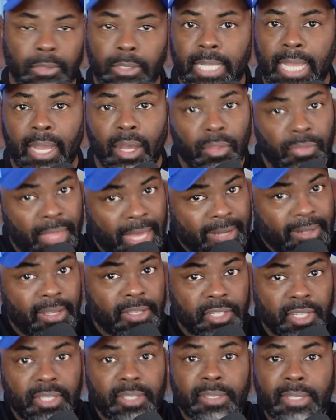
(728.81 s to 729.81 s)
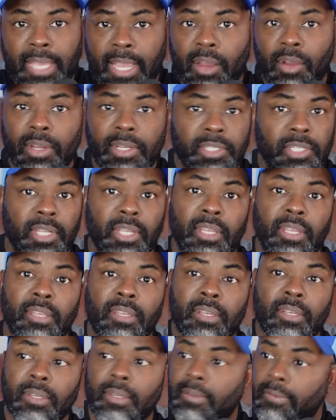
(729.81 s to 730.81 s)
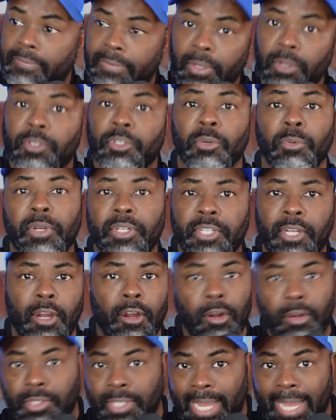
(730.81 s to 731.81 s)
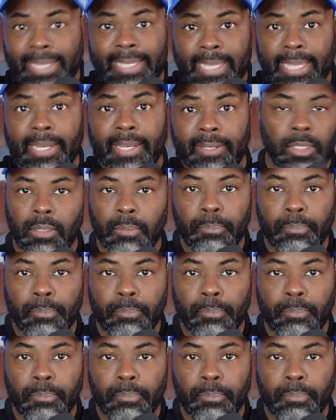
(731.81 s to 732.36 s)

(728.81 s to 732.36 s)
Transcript: Now, that doesn't guarantee future returns. I get it.